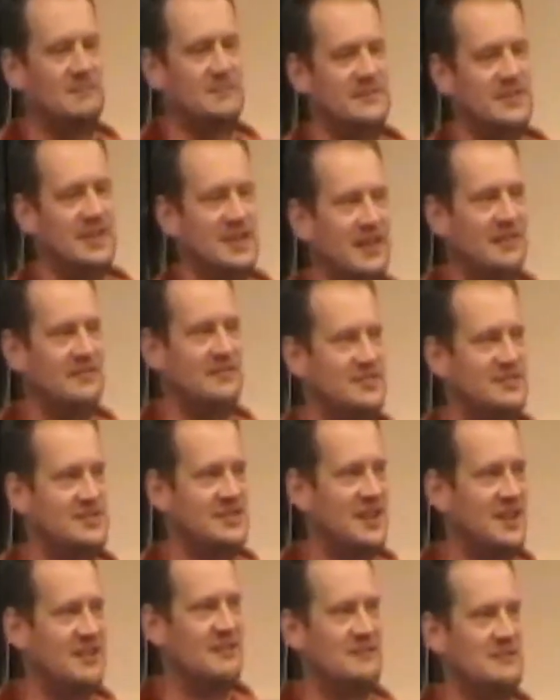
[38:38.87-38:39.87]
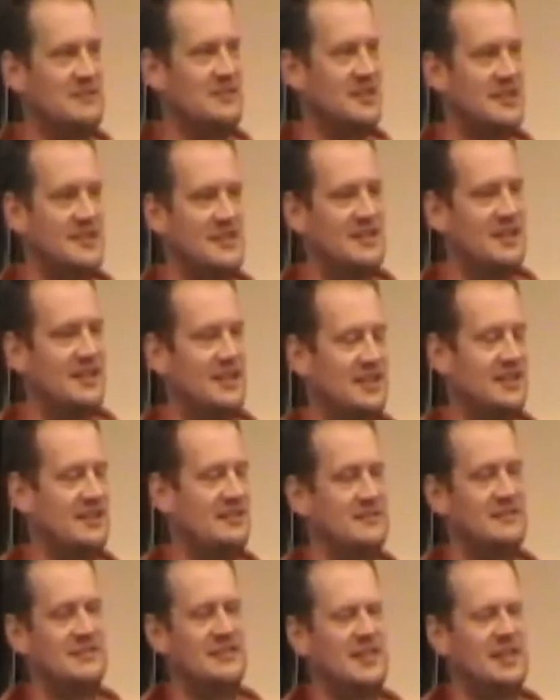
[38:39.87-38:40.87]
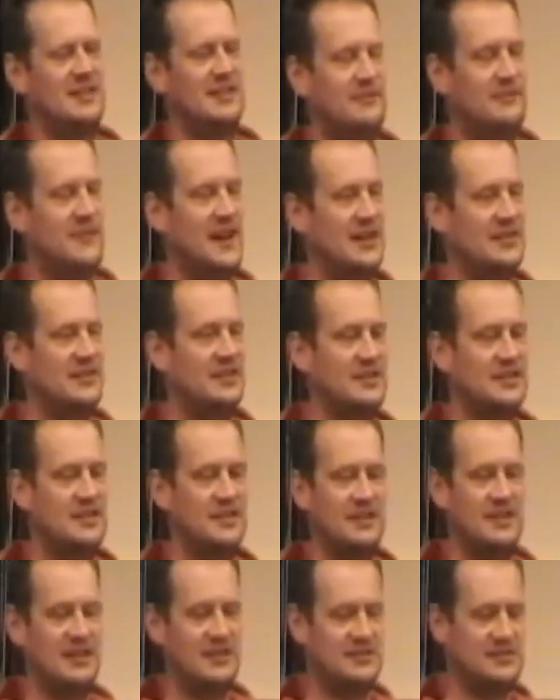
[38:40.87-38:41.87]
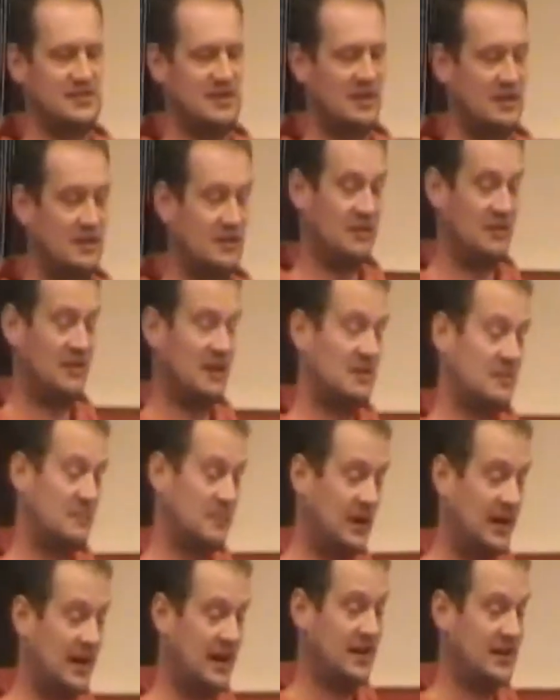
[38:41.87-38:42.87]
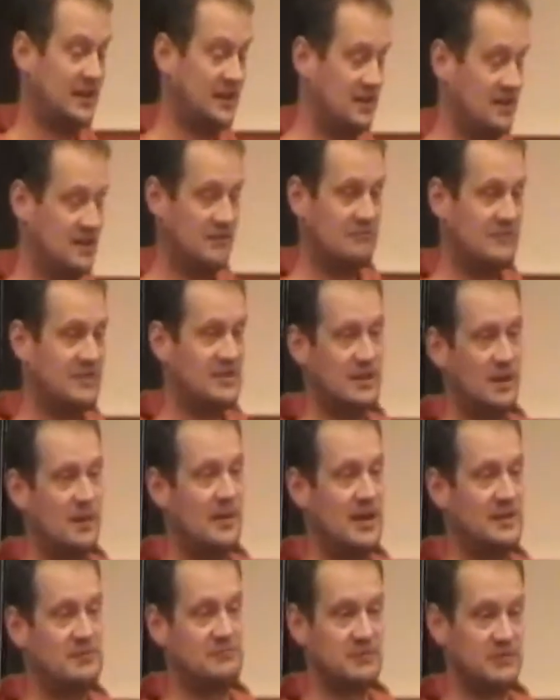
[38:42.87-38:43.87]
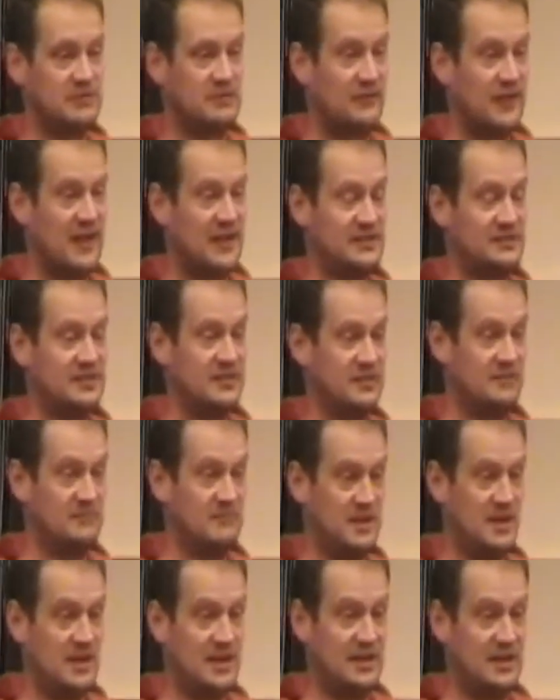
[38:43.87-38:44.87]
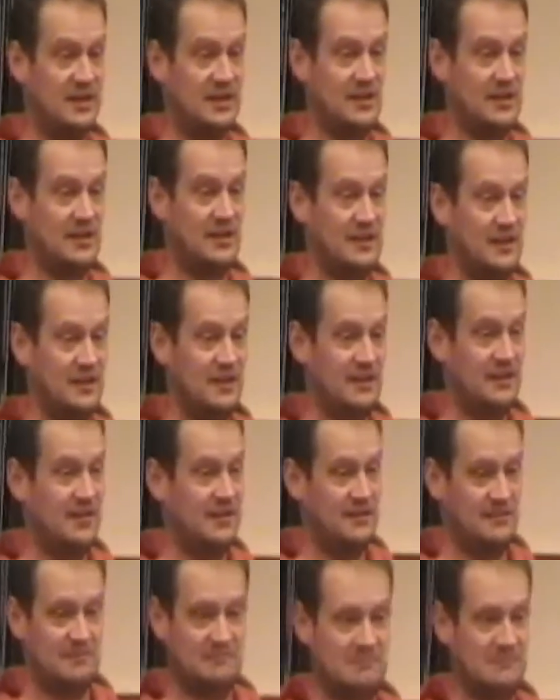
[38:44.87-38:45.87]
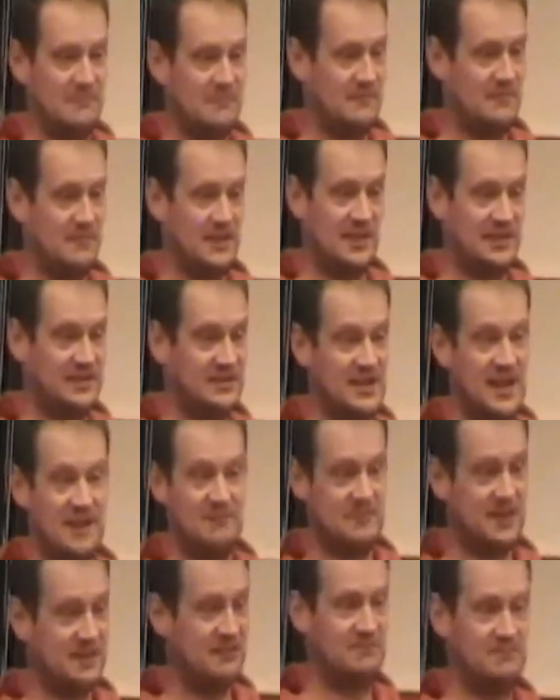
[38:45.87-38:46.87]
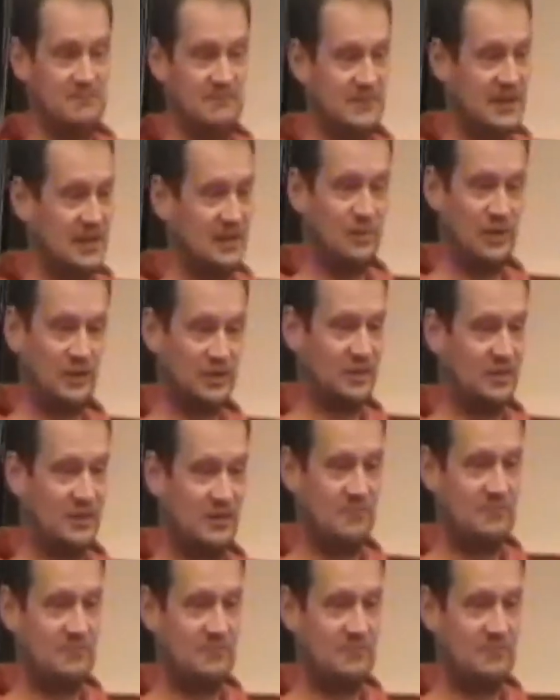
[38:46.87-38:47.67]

You know, there's no, and the fact that it's on a Pi, RISC OS runs faster than my quad core